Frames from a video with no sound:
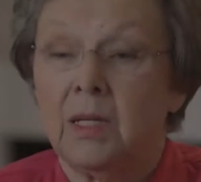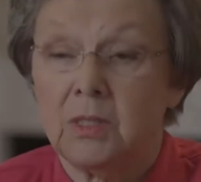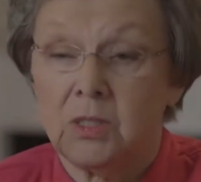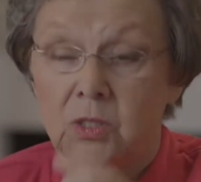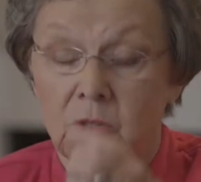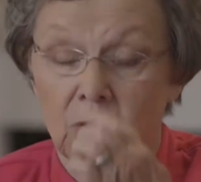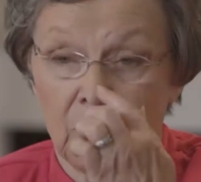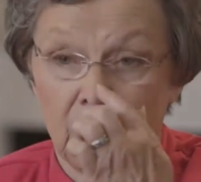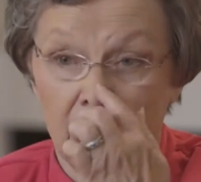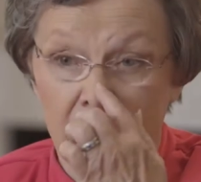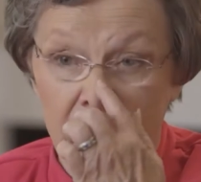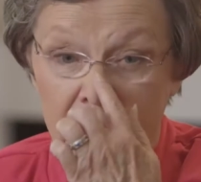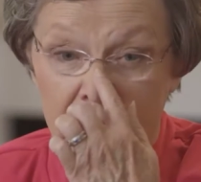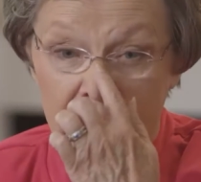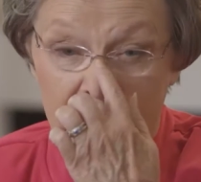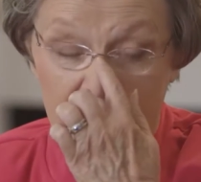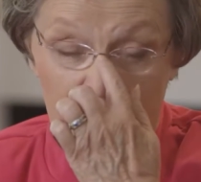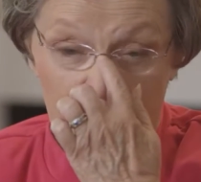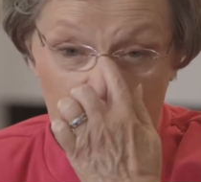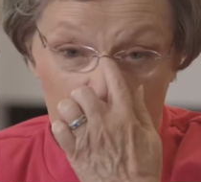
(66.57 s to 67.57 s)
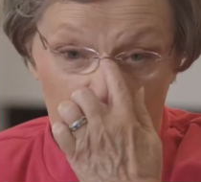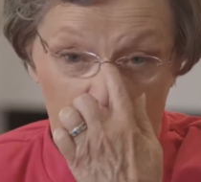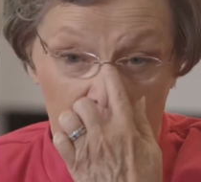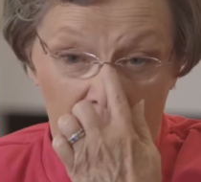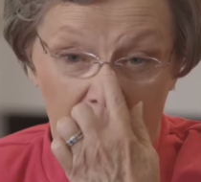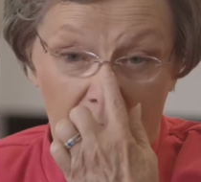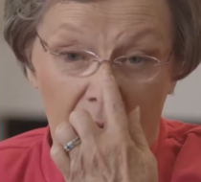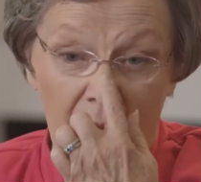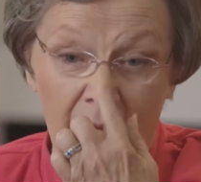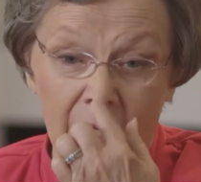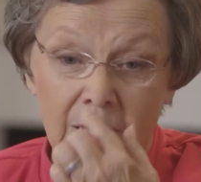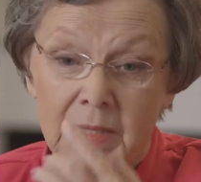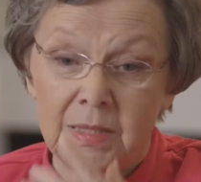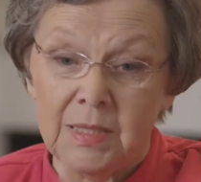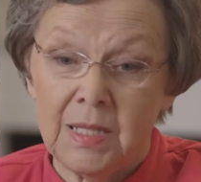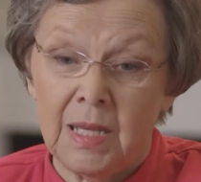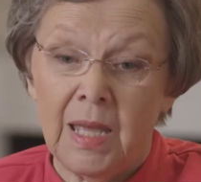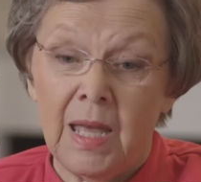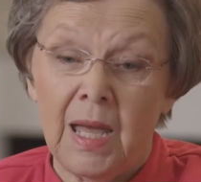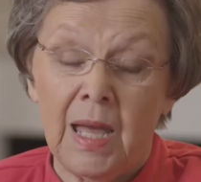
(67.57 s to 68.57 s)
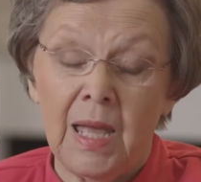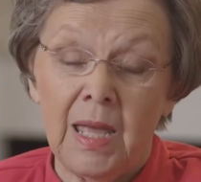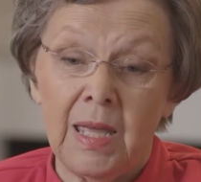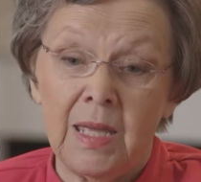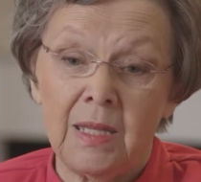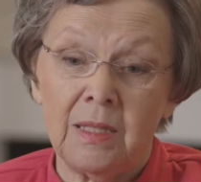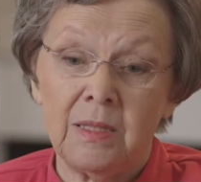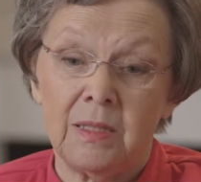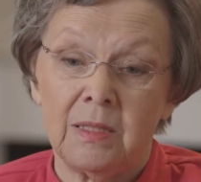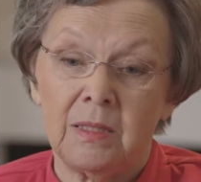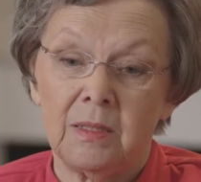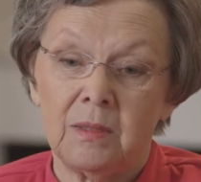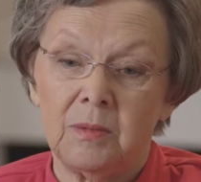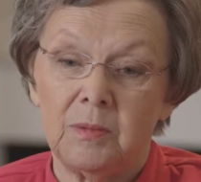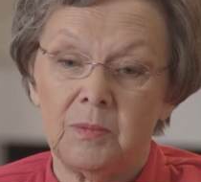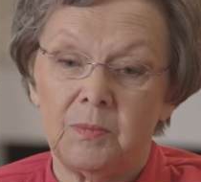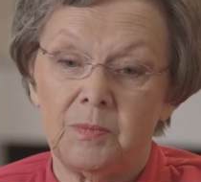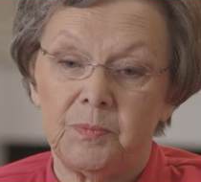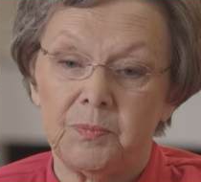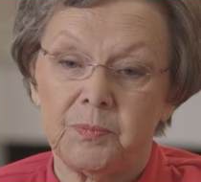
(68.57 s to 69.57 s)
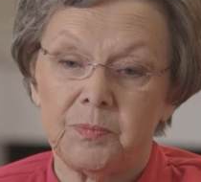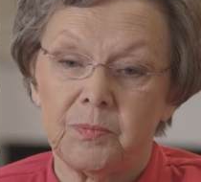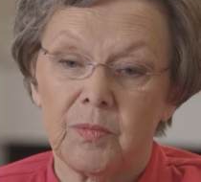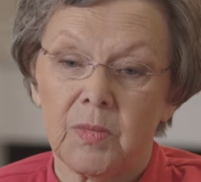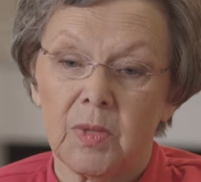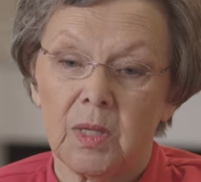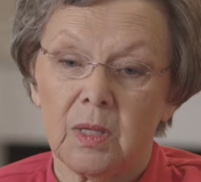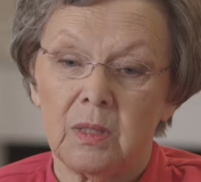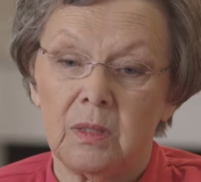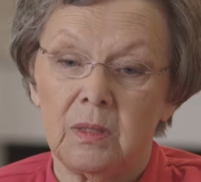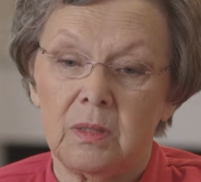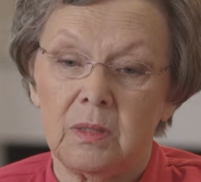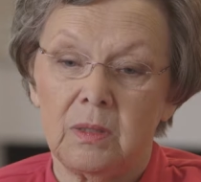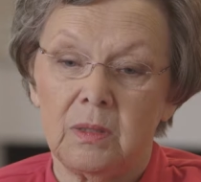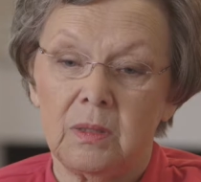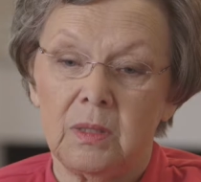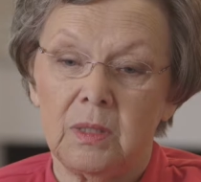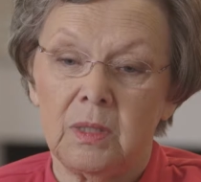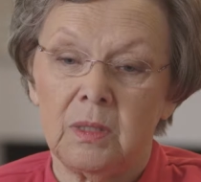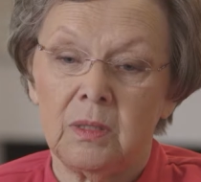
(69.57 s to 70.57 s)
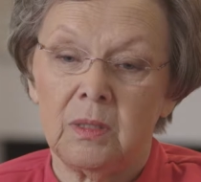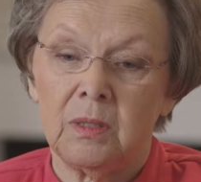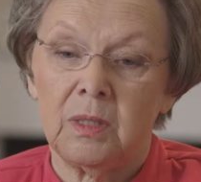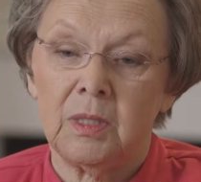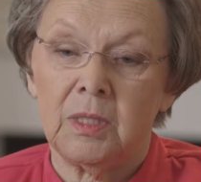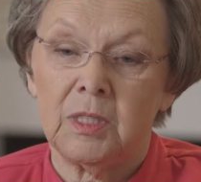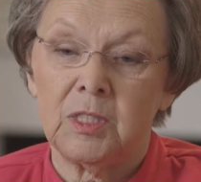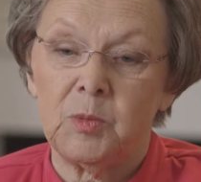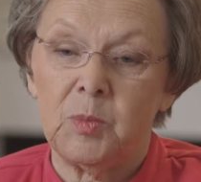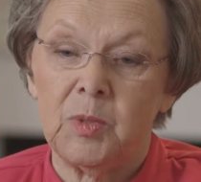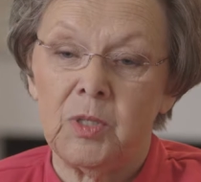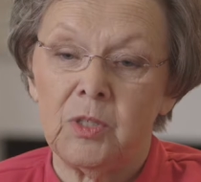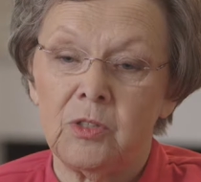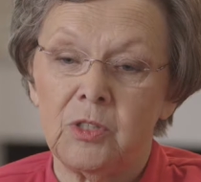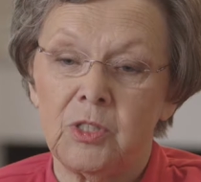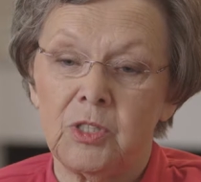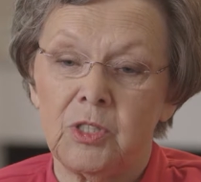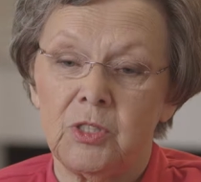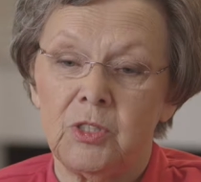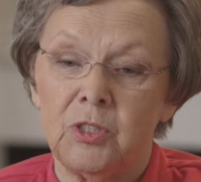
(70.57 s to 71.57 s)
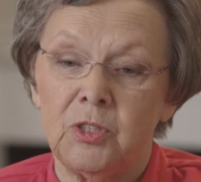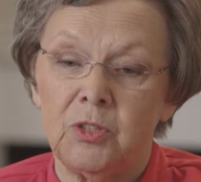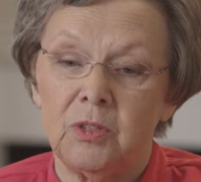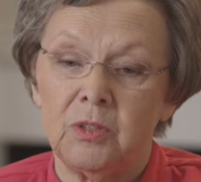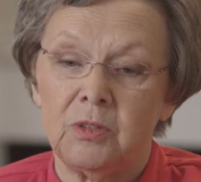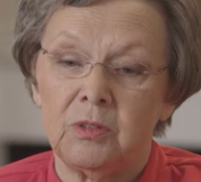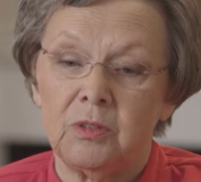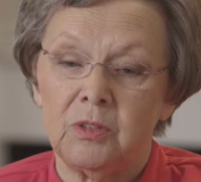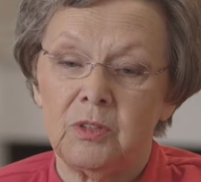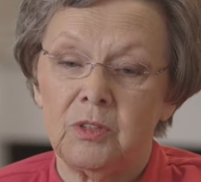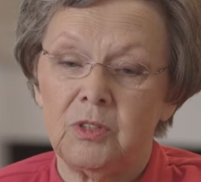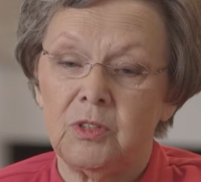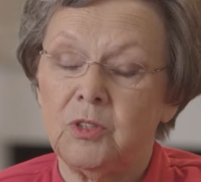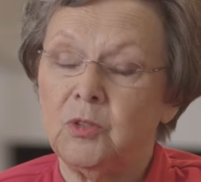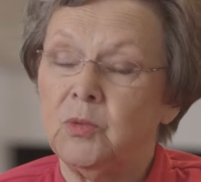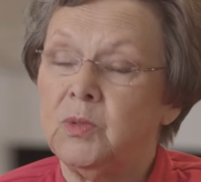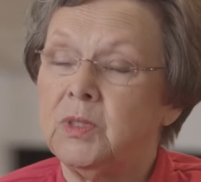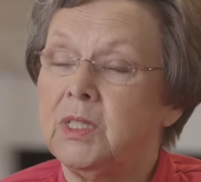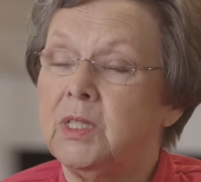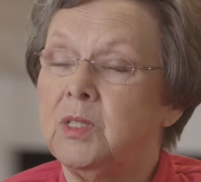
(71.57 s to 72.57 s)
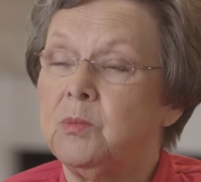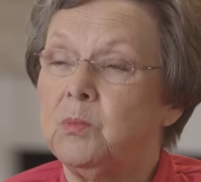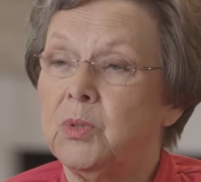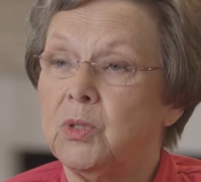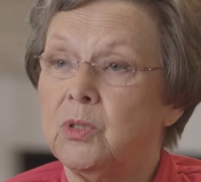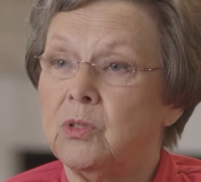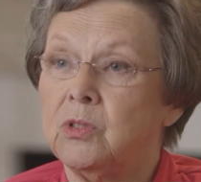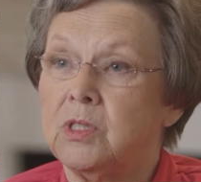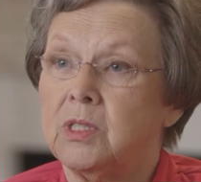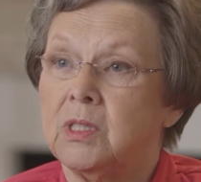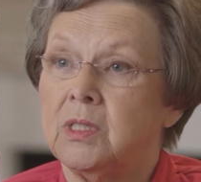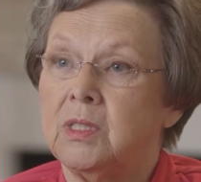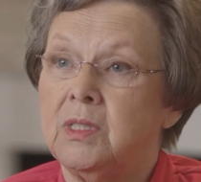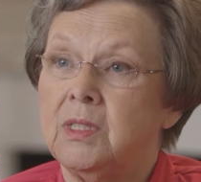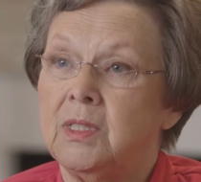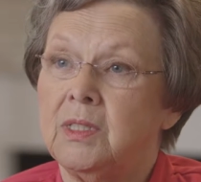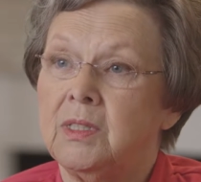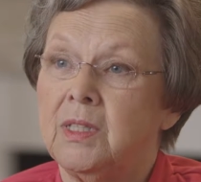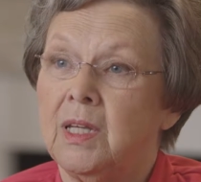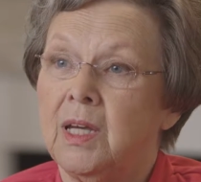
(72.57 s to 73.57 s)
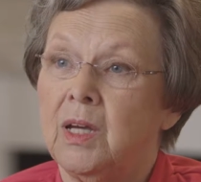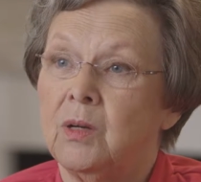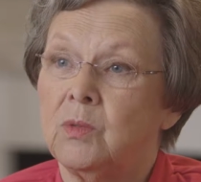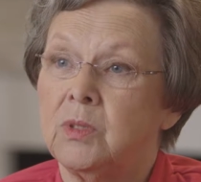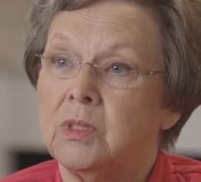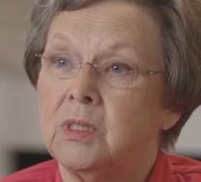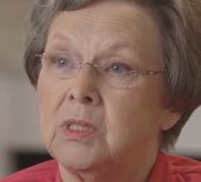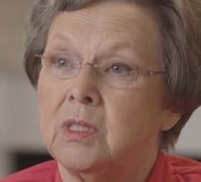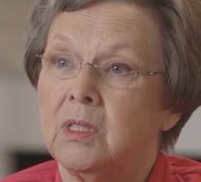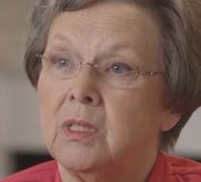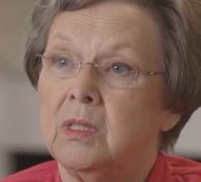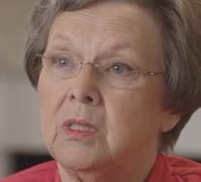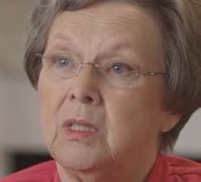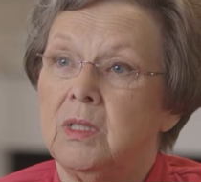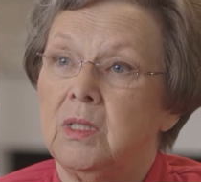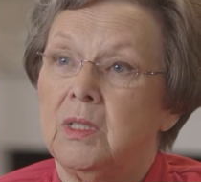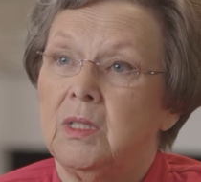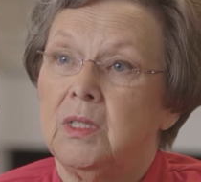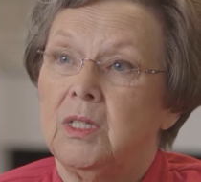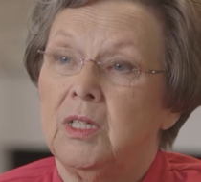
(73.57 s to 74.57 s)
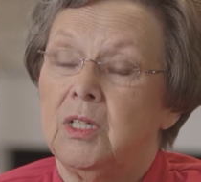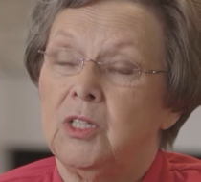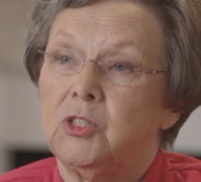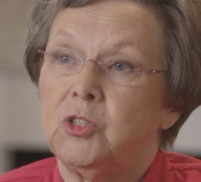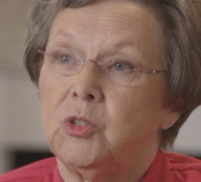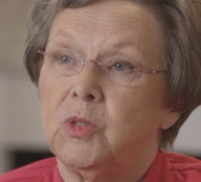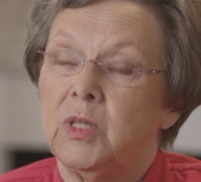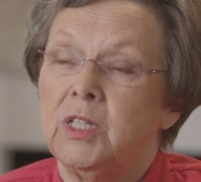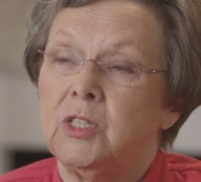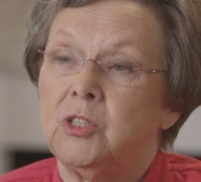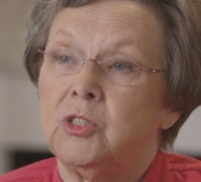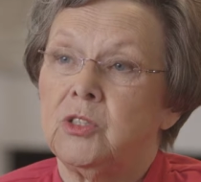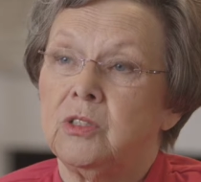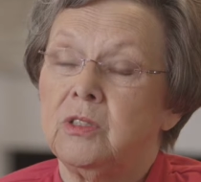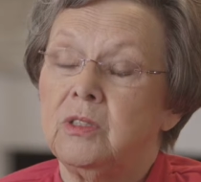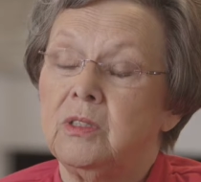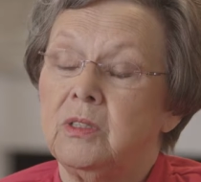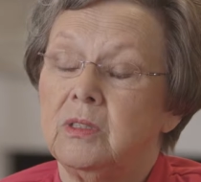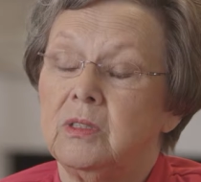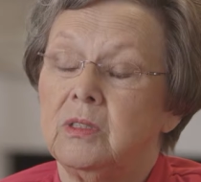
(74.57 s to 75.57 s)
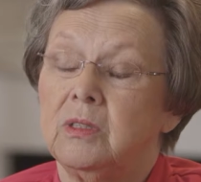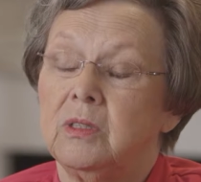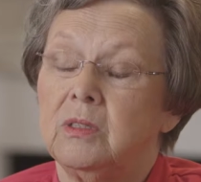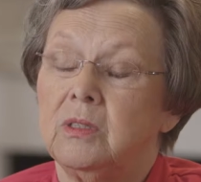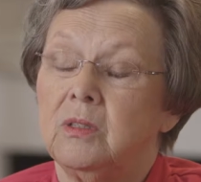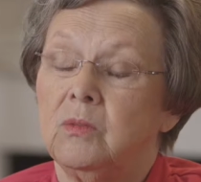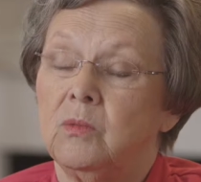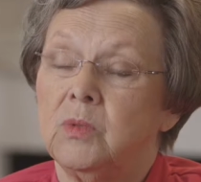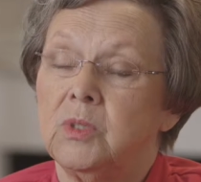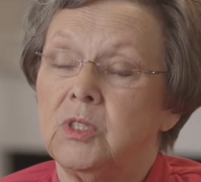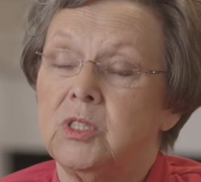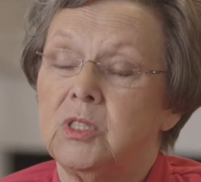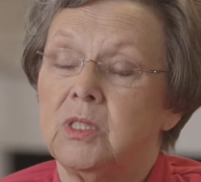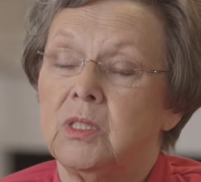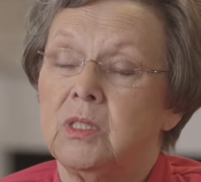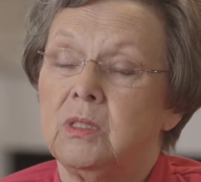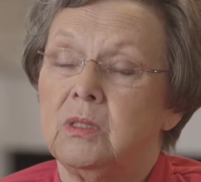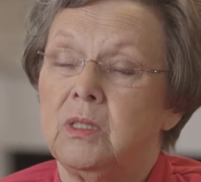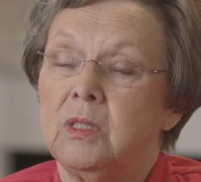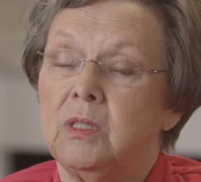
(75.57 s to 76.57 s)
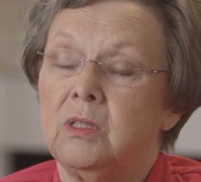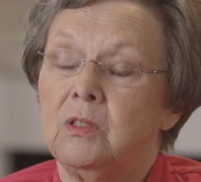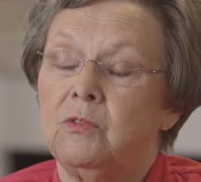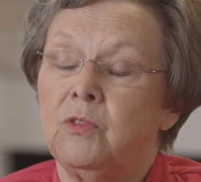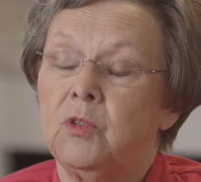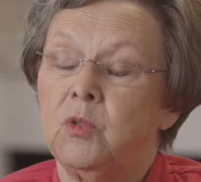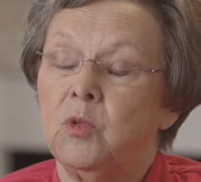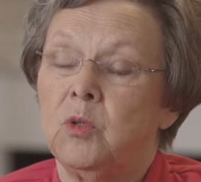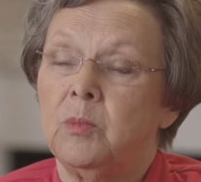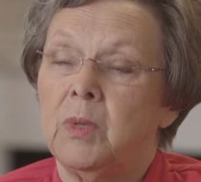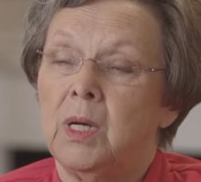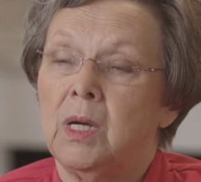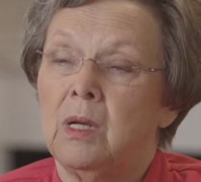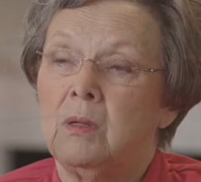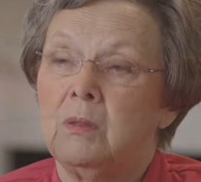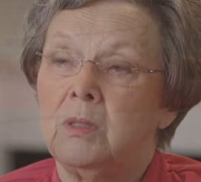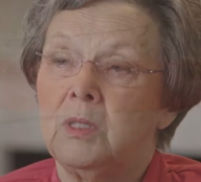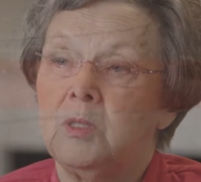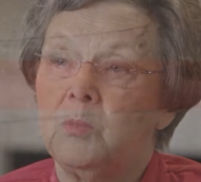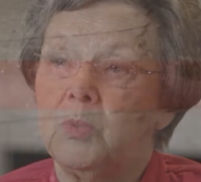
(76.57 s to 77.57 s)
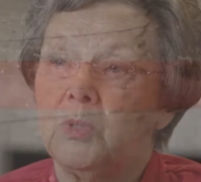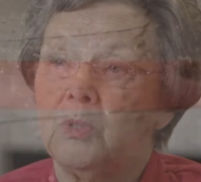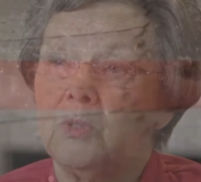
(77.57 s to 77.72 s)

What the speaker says: got started. And like I say, I had the experience to do it in person, and that was a treasure, was to interview them all in